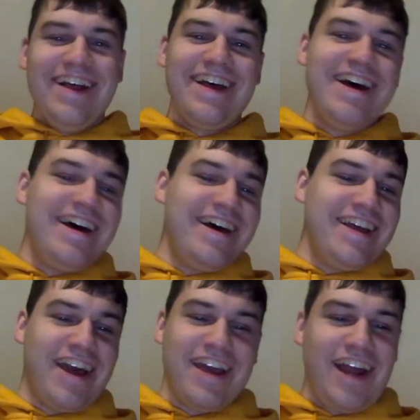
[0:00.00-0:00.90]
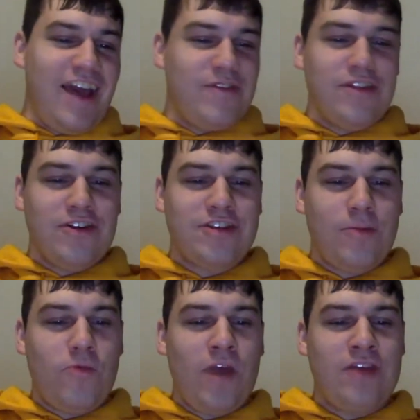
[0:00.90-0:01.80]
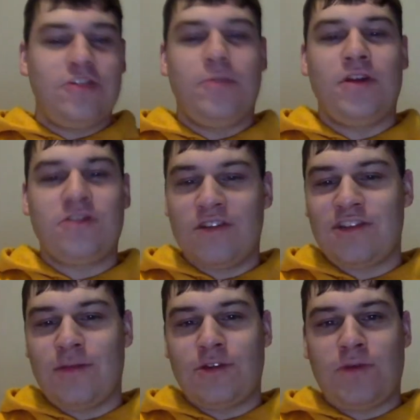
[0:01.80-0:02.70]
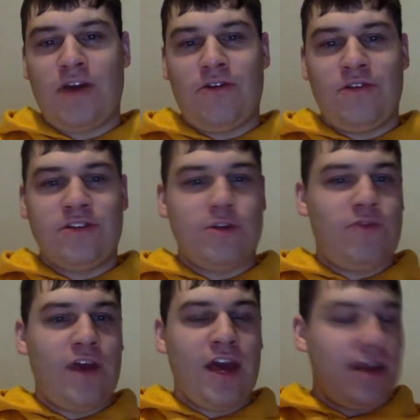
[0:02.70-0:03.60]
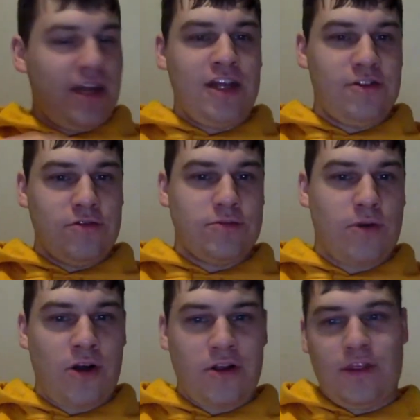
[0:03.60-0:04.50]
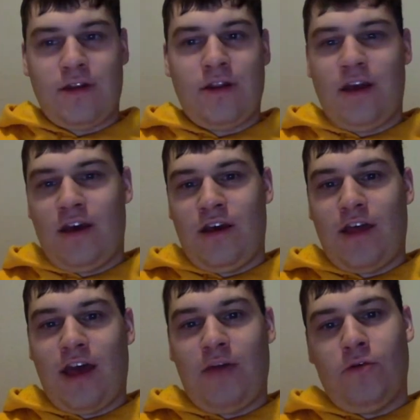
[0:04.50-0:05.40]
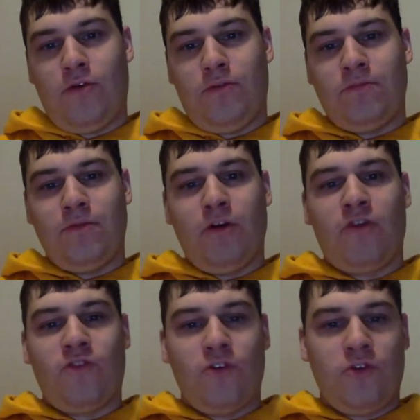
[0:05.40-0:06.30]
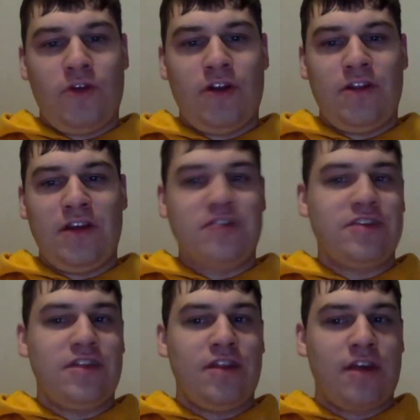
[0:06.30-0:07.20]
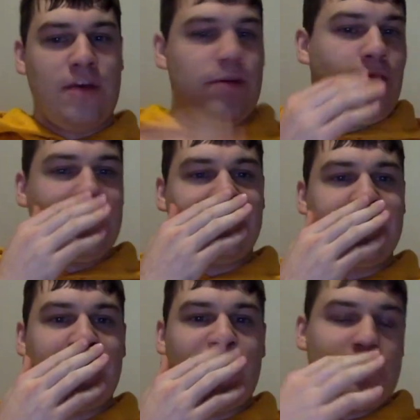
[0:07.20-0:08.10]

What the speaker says: Yeah, again, I haven't looked up way too much on the subject matter of these, so if I got any of those wrong, then I will look further into these in the coming weeks and stuff.